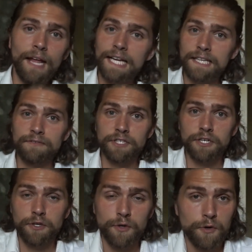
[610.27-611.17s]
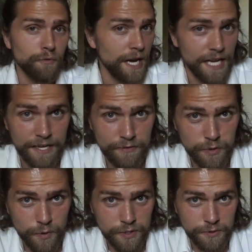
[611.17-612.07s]
love to hear your ranking of the
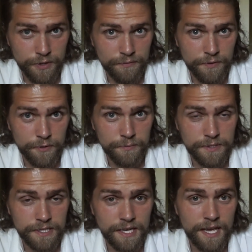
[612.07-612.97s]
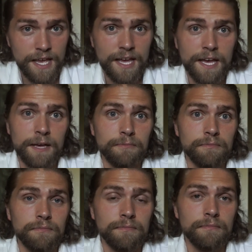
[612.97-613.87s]
Toy Story films.
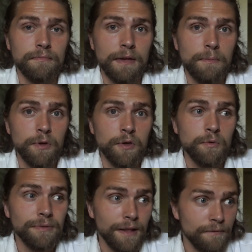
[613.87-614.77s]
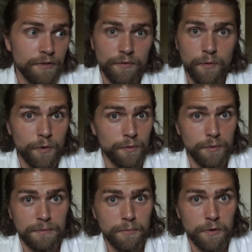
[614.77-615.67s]
Maybe you love the 4th
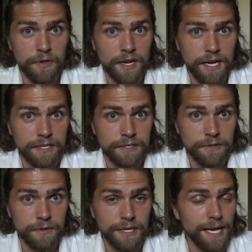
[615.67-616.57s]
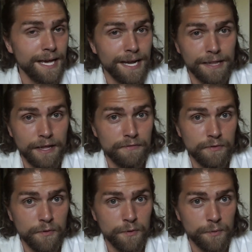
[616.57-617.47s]
one more than I do. And again, I love the
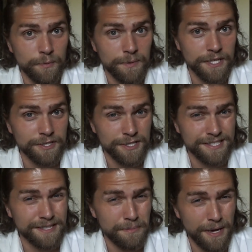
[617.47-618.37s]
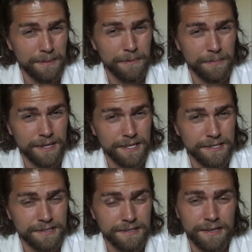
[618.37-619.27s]
4th one, but it's just the bottom of my
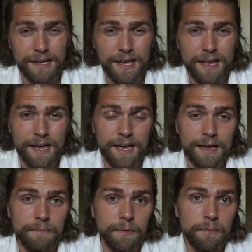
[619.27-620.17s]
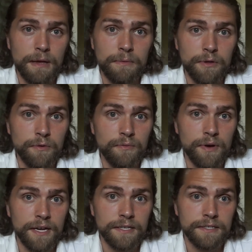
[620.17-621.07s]
list. But maybe you
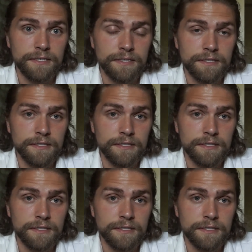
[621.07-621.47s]
find